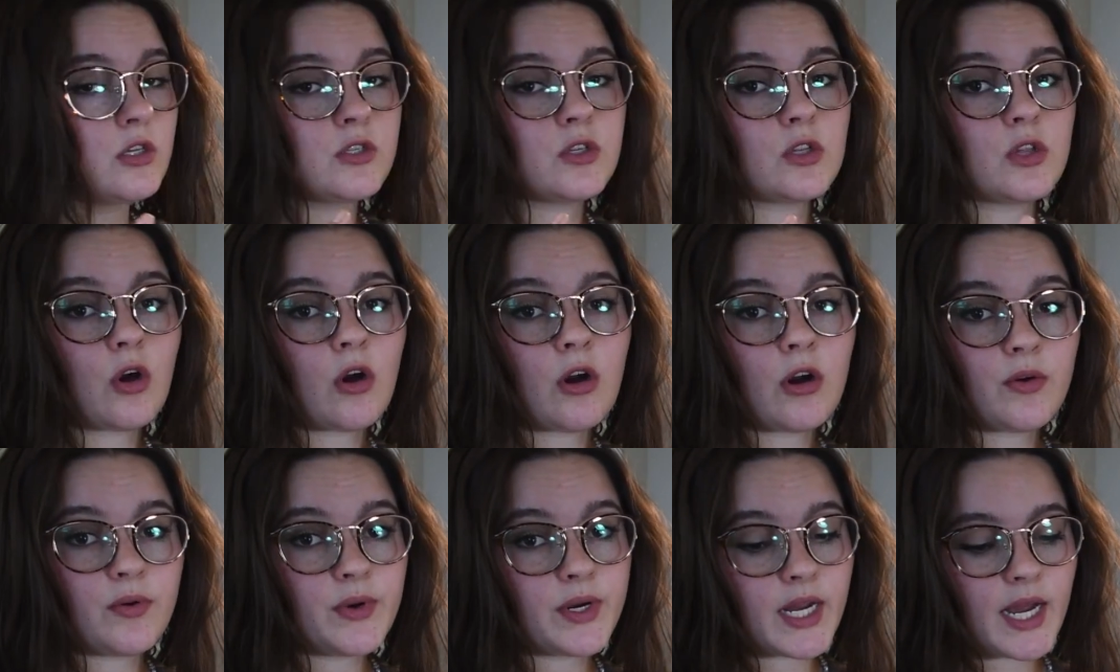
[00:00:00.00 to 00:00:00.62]
So the
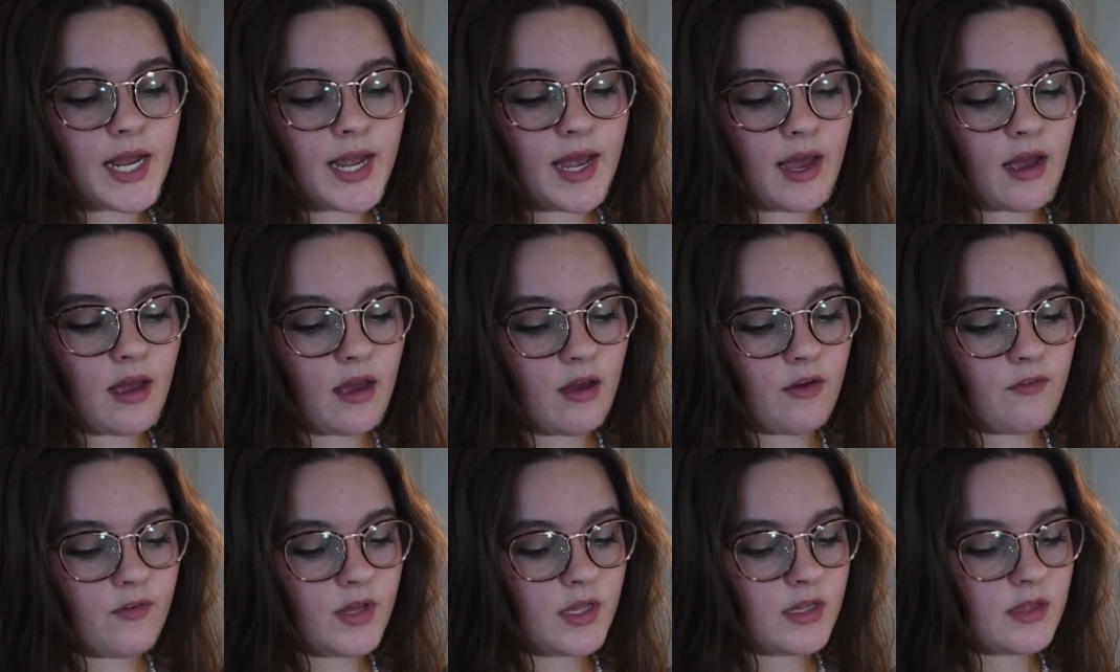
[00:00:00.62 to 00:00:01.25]
heart ring I
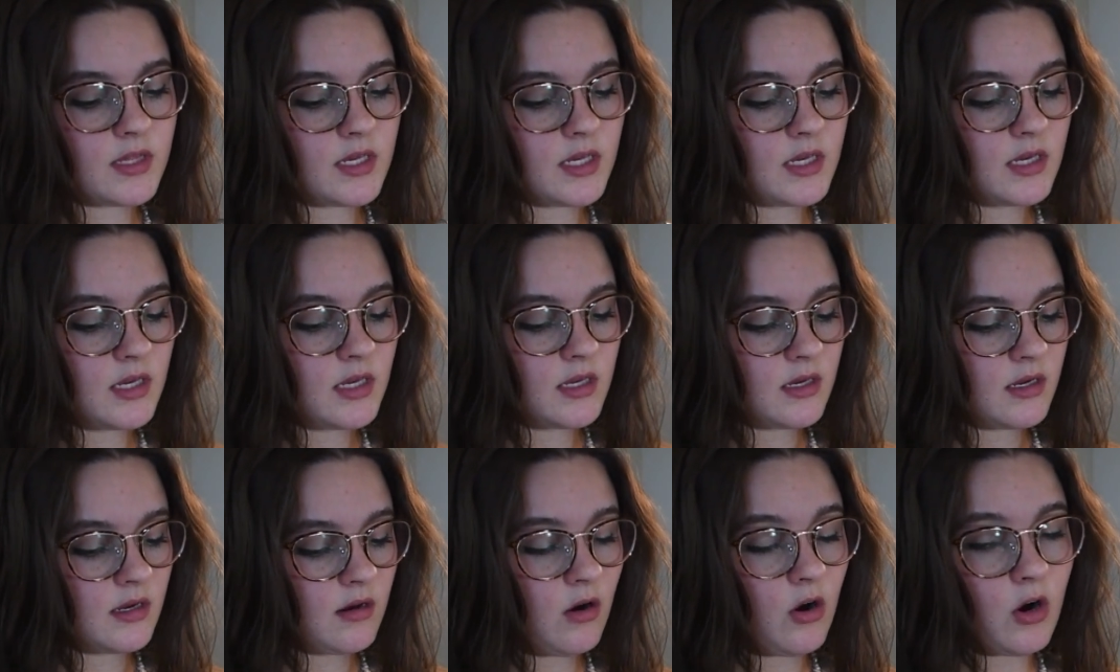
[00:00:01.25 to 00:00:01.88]
have,
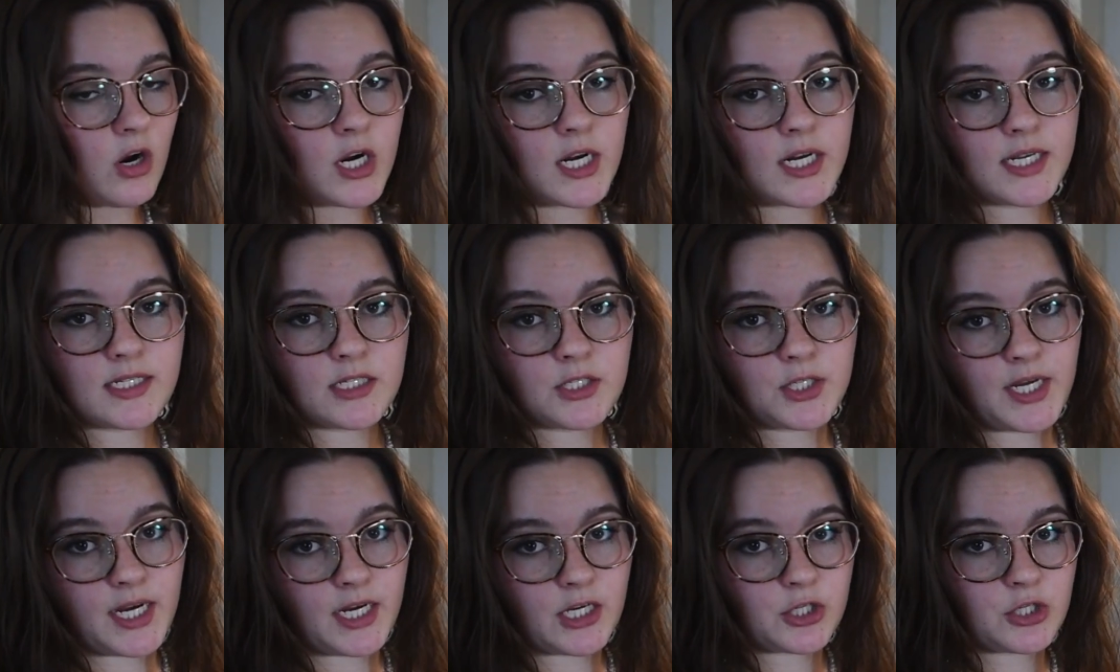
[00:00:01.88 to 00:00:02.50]
the heart is
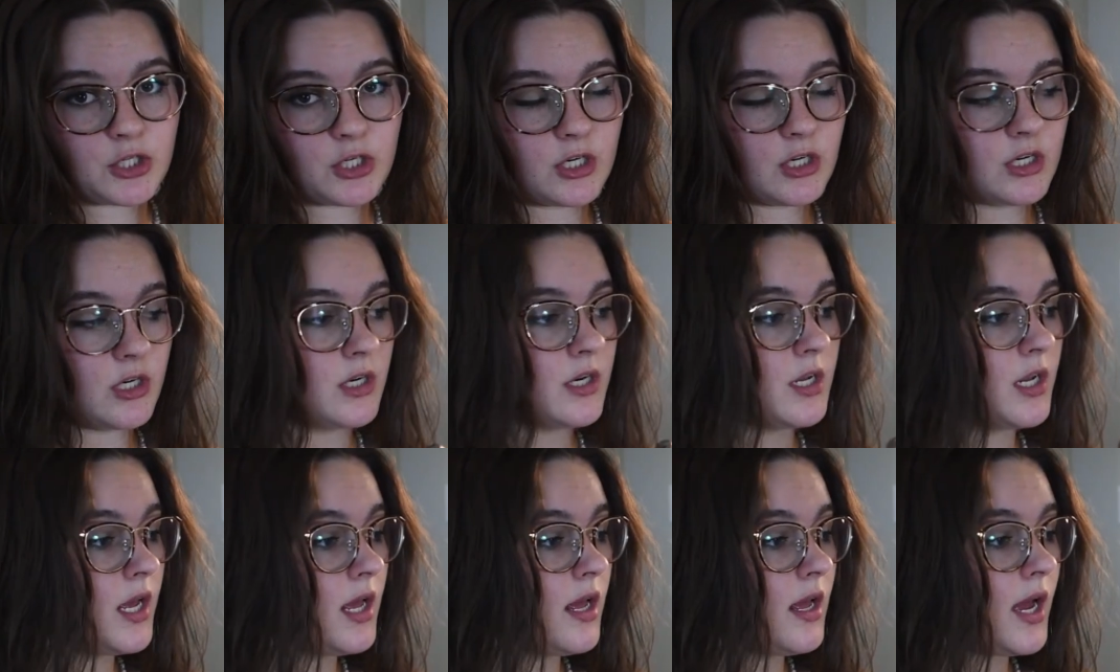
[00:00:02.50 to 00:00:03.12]

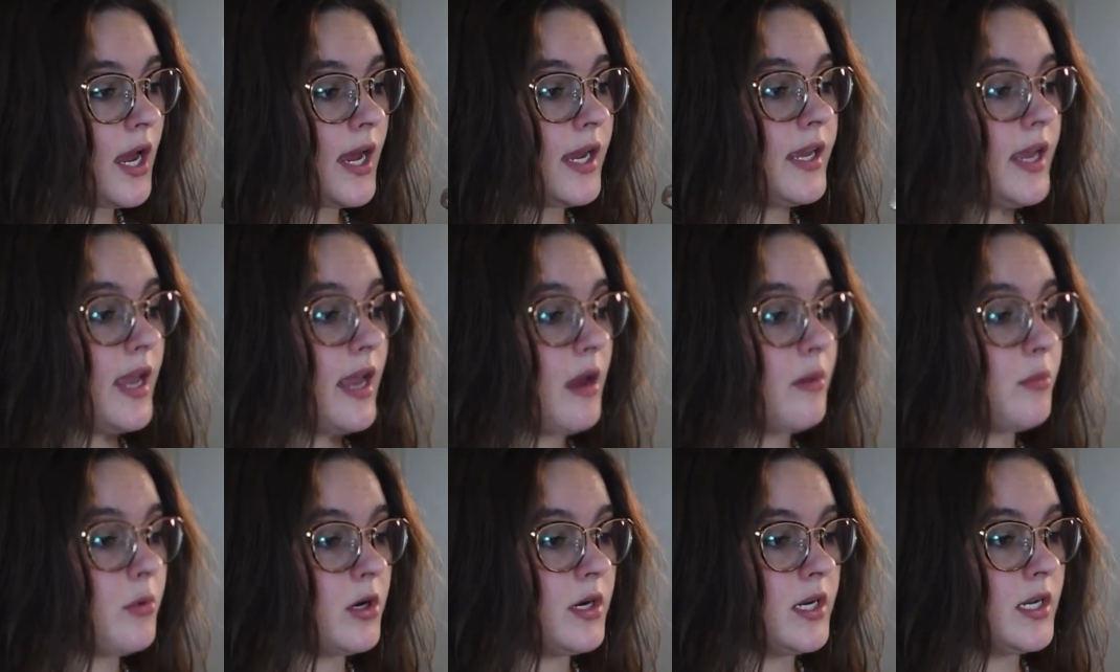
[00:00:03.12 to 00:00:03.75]
textured. I
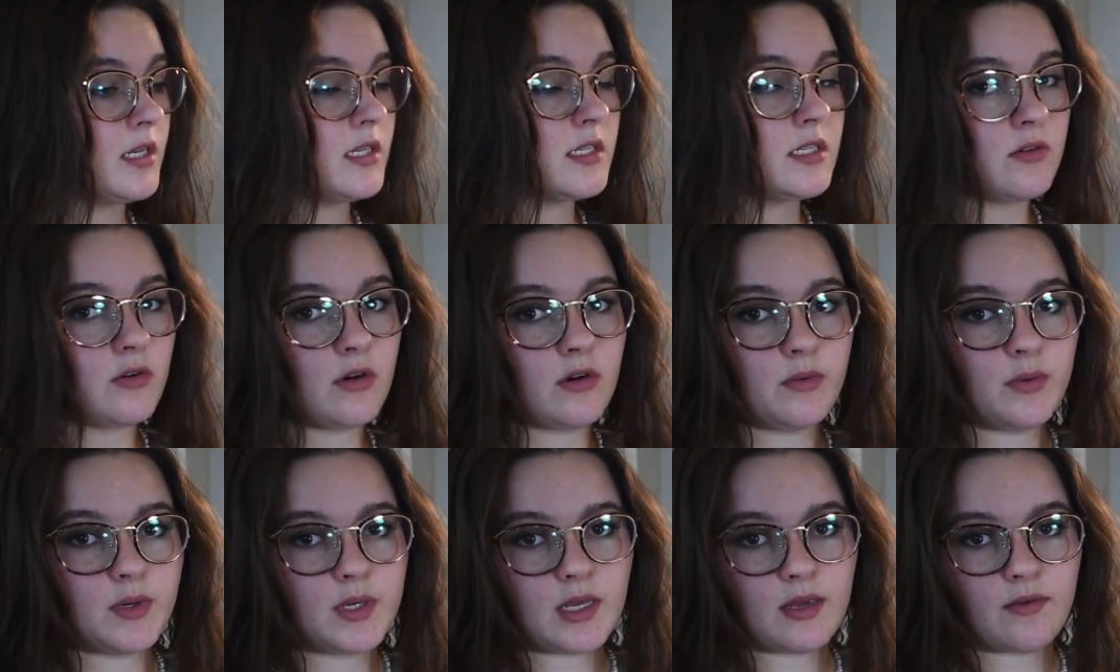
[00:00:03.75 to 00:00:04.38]
hammered it so
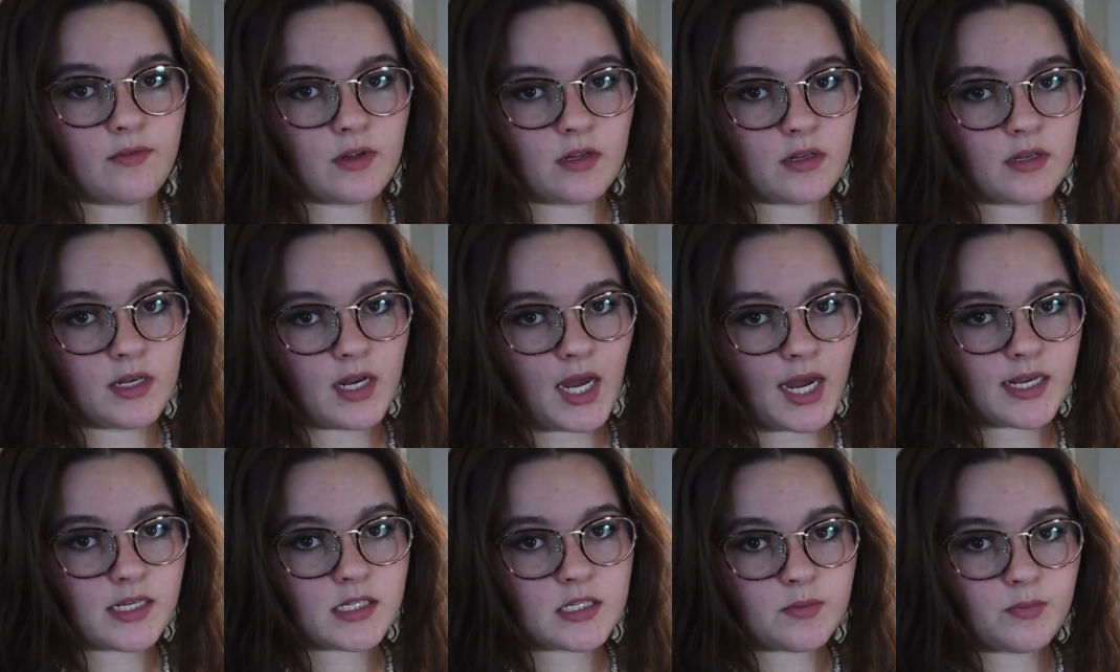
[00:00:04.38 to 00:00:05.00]
it would give it a
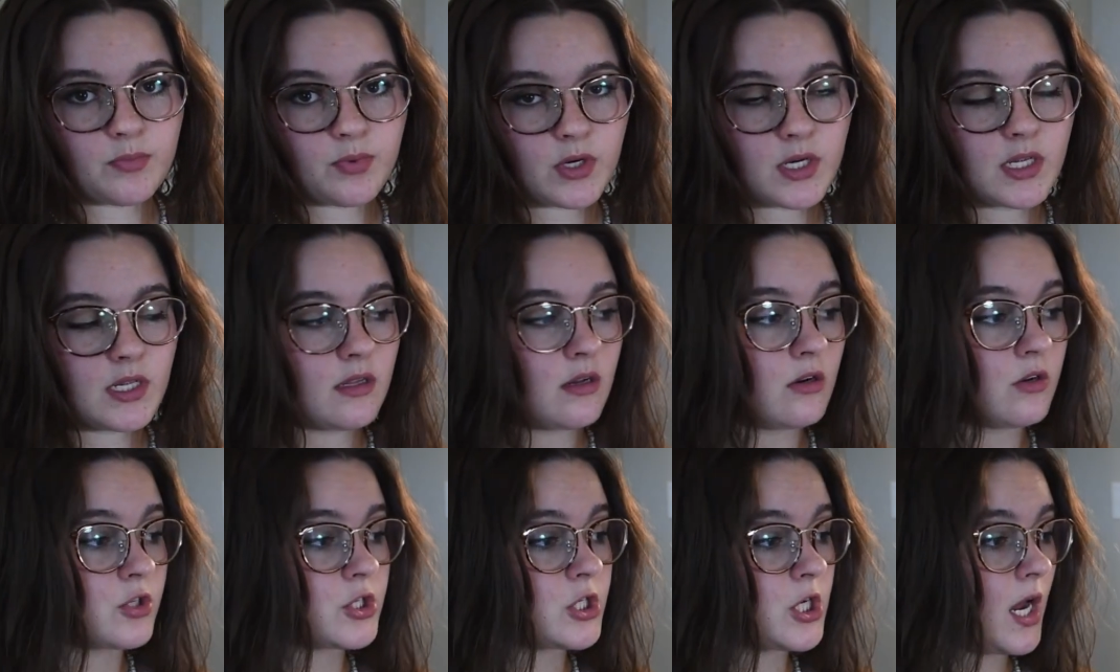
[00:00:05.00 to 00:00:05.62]
nice pretty
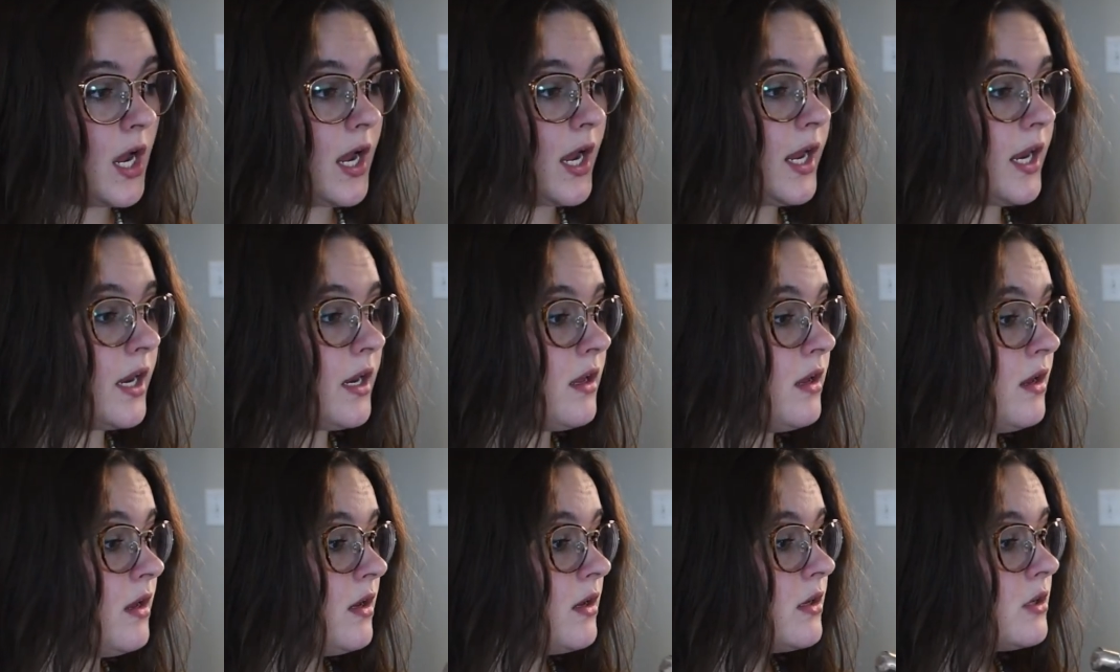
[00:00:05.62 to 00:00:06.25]
little shine.
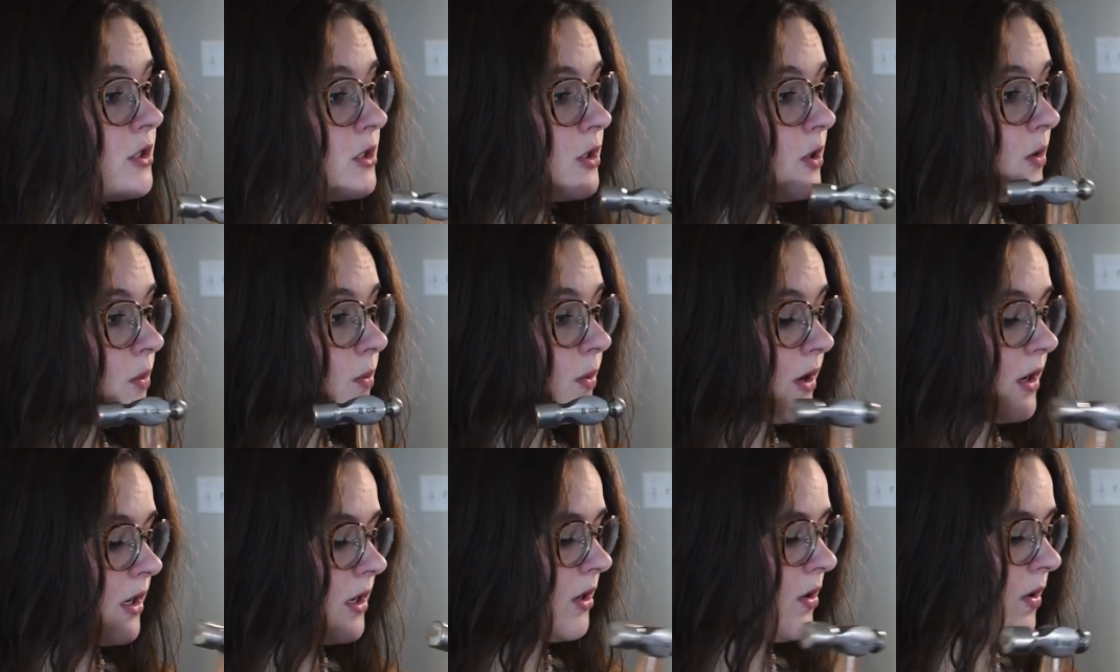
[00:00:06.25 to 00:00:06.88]
So
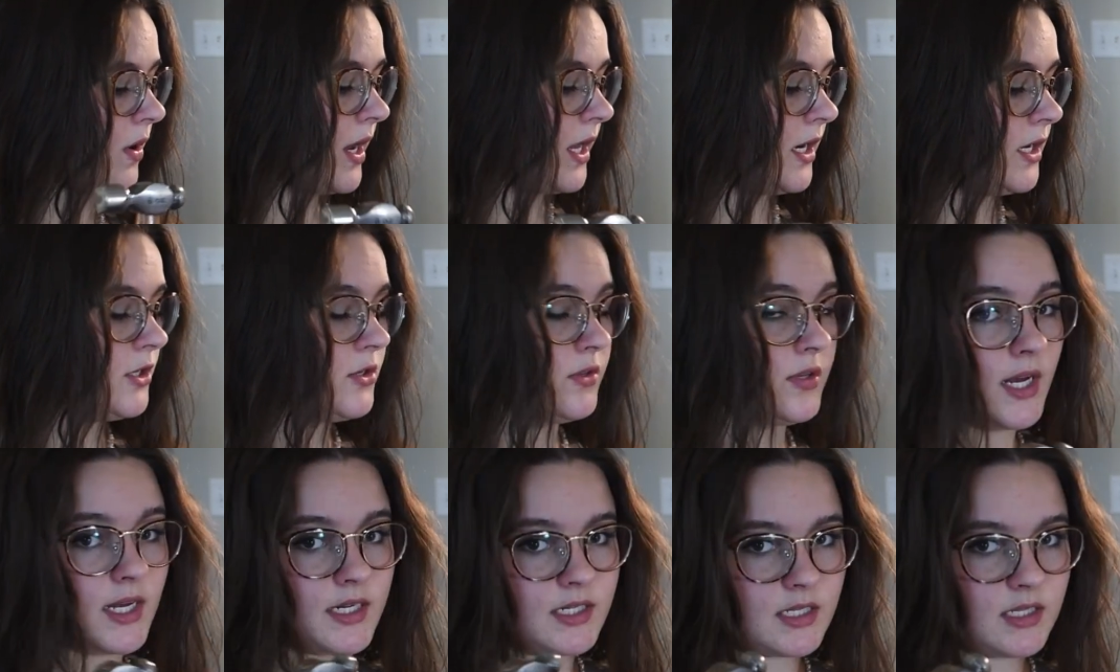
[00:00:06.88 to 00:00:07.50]
we're gonna go ahead and do
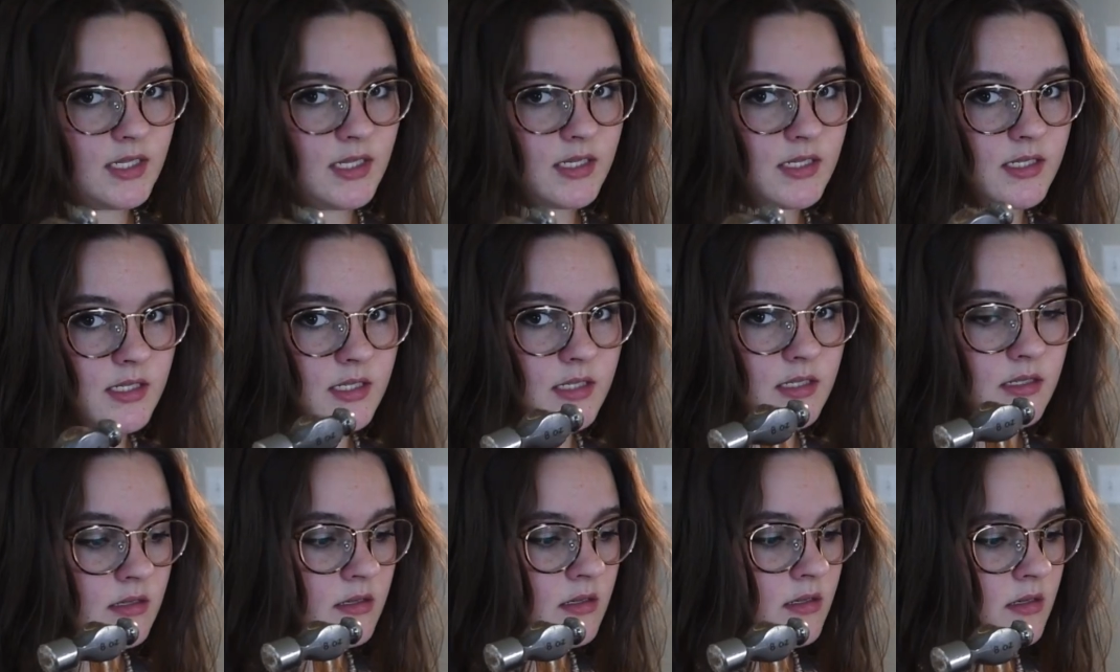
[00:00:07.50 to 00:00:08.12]
that to
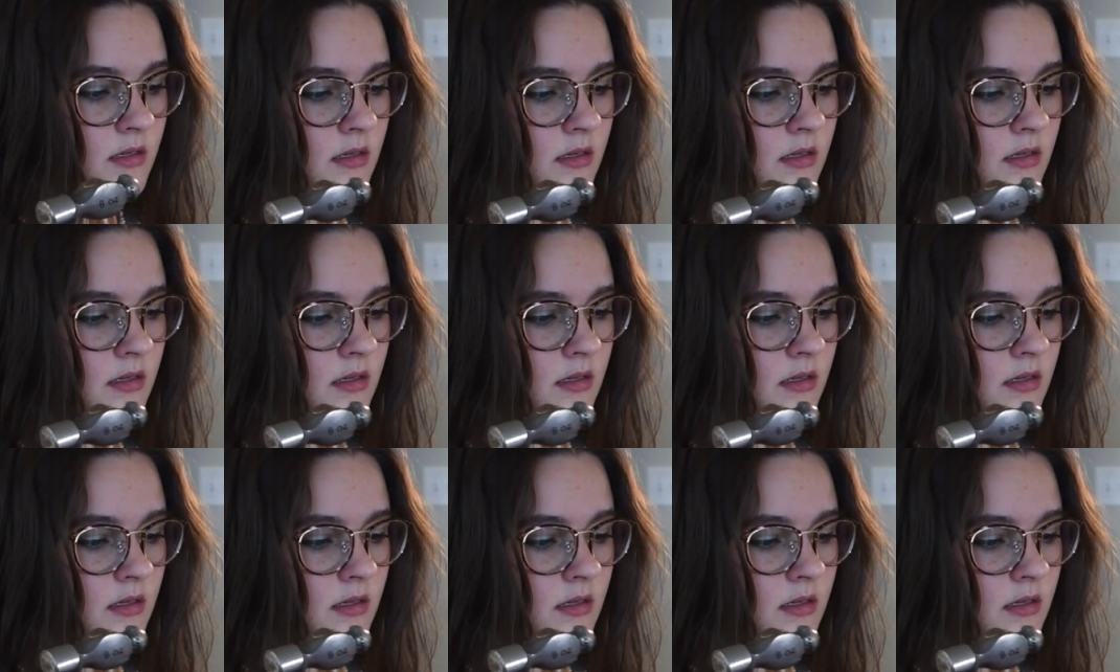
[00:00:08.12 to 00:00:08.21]
this.